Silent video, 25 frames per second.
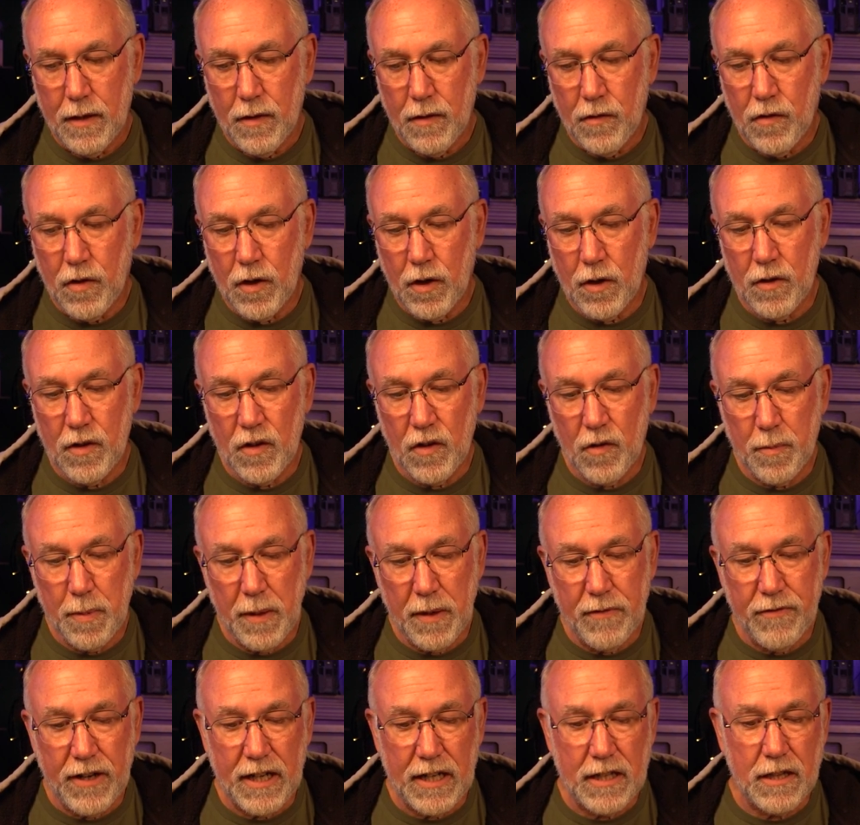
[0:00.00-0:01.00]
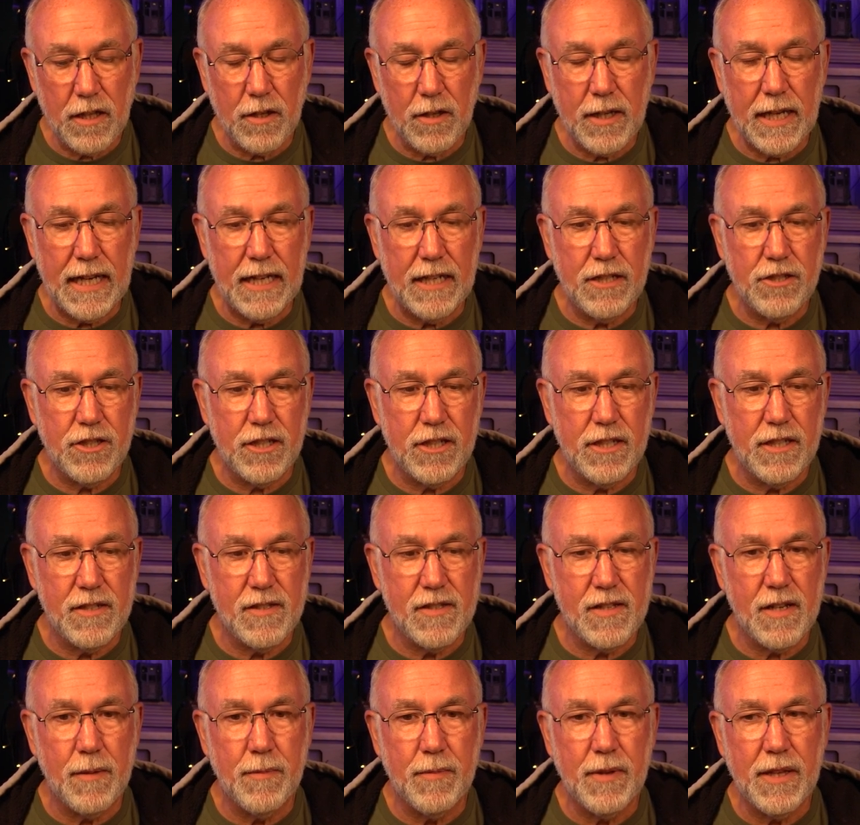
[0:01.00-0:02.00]
So this bivouac location
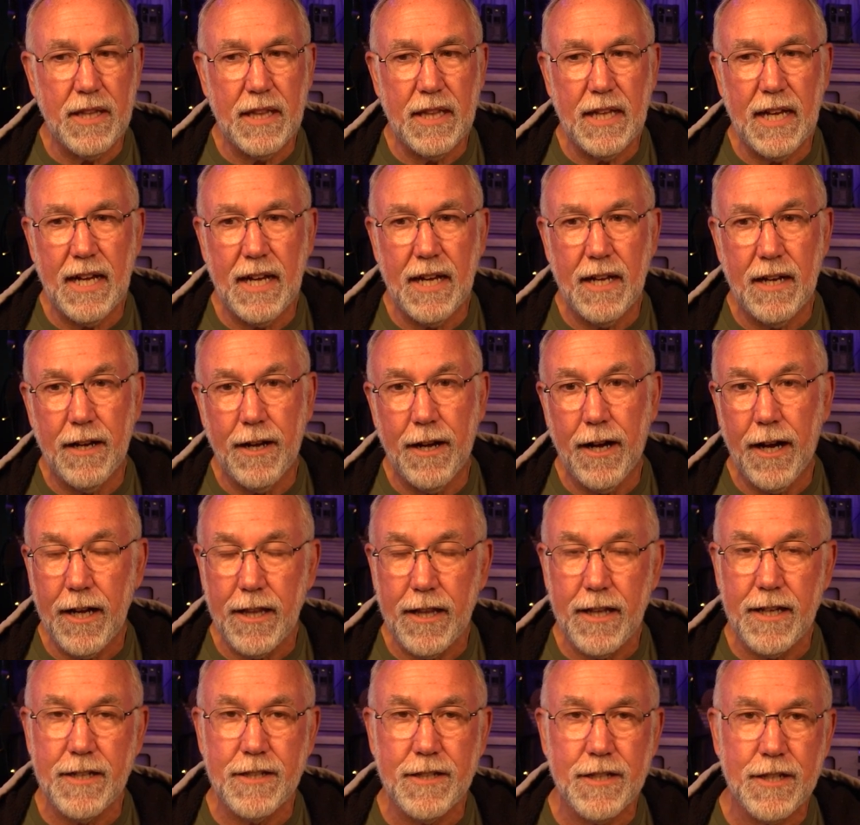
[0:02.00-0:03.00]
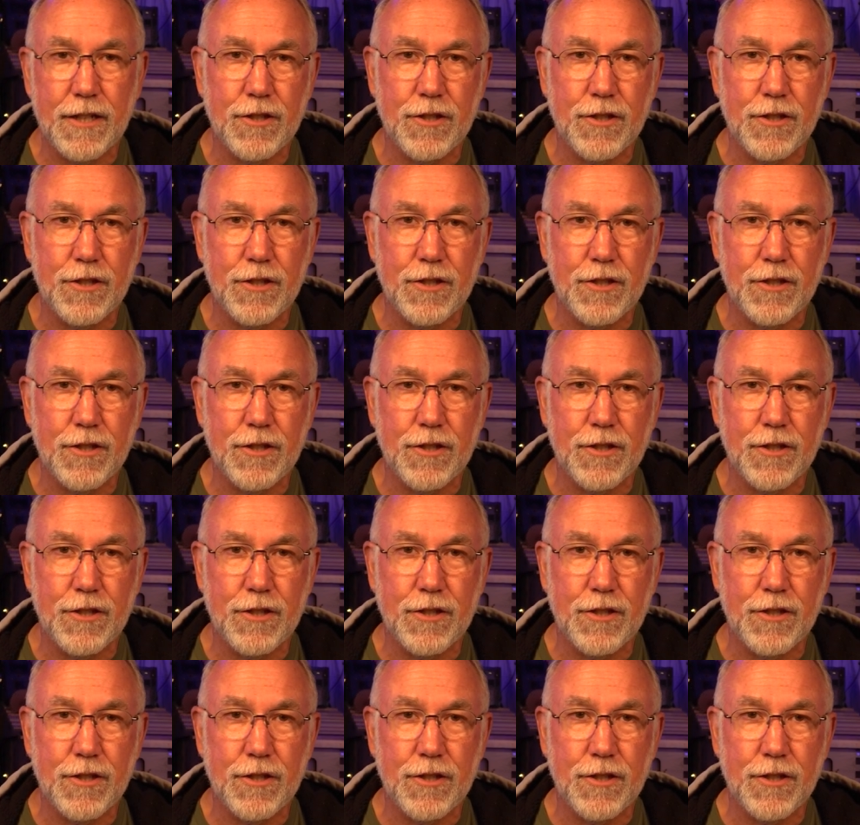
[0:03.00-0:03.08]
is something that I like to